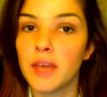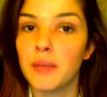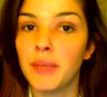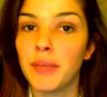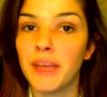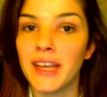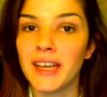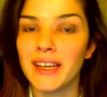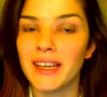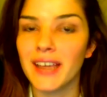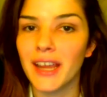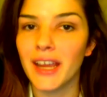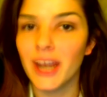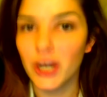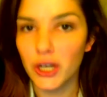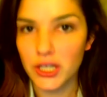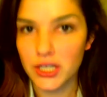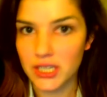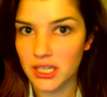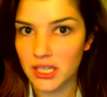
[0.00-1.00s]

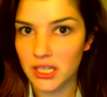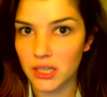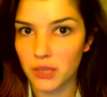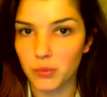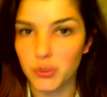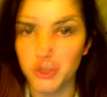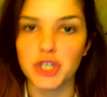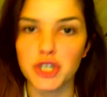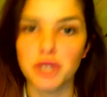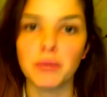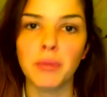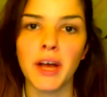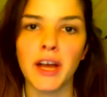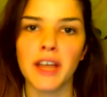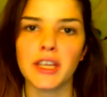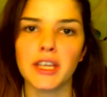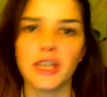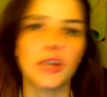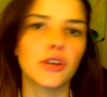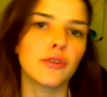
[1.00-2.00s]
beta-carotene, which your
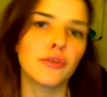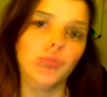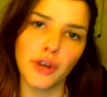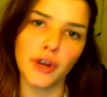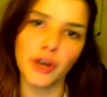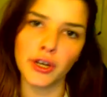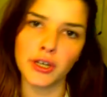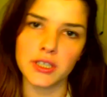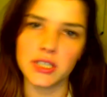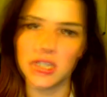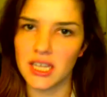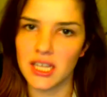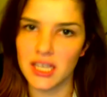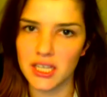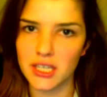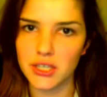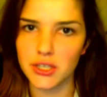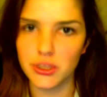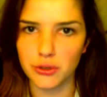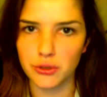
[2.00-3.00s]
body converts
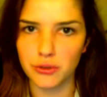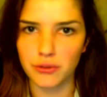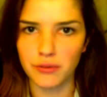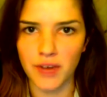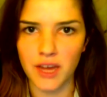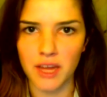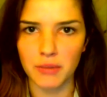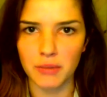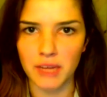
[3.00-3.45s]
into vitamin